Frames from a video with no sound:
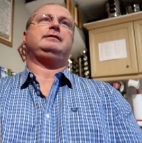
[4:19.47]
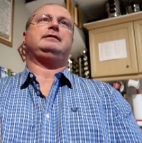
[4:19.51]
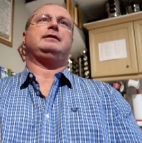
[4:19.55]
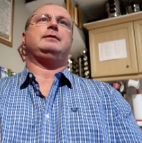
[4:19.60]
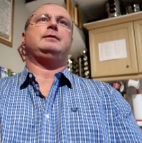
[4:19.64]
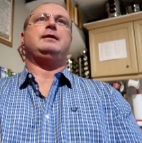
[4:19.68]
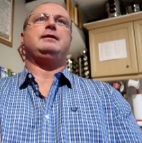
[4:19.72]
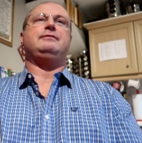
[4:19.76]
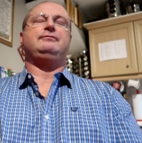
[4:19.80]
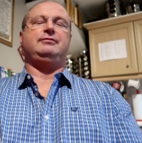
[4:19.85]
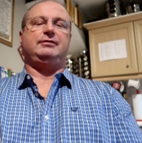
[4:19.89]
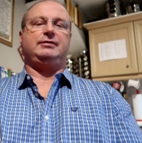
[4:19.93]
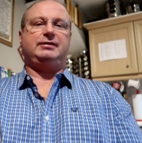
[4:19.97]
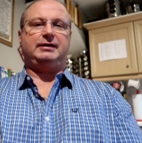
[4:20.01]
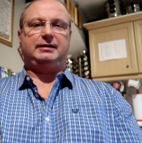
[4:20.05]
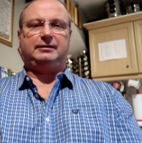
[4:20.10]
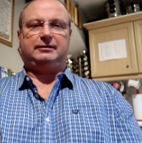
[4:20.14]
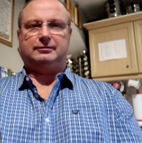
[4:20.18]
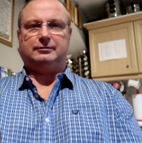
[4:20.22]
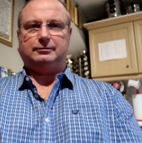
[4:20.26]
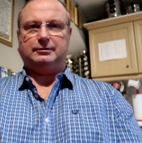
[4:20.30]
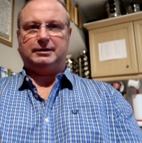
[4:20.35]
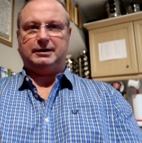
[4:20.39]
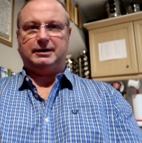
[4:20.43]
So
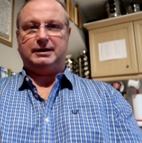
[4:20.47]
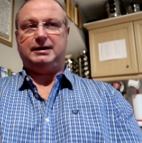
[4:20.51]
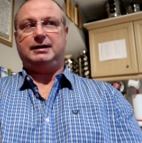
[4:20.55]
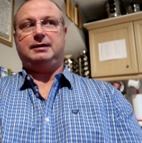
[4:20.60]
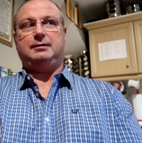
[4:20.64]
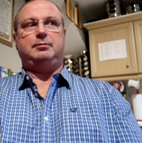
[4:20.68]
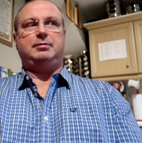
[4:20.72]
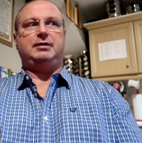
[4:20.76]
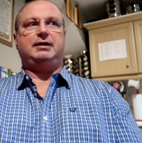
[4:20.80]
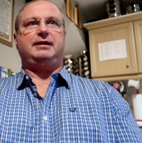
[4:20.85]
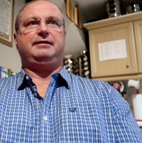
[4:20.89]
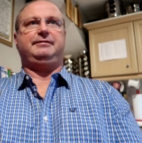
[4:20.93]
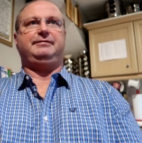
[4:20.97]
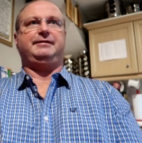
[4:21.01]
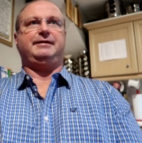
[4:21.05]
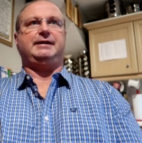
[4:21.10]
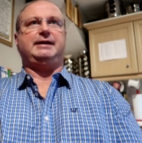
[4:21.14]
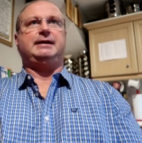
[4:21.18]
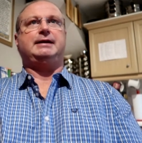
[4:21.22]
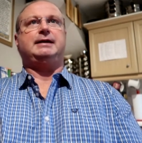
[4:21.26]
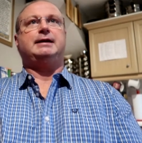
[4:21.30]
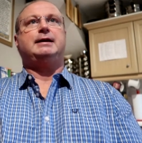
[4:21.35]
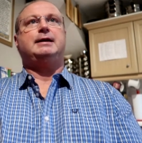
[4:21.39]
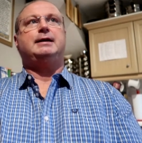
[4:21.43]
everything's all a little bit
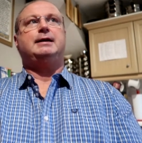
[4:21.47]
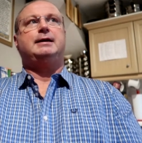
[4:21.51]
iffy.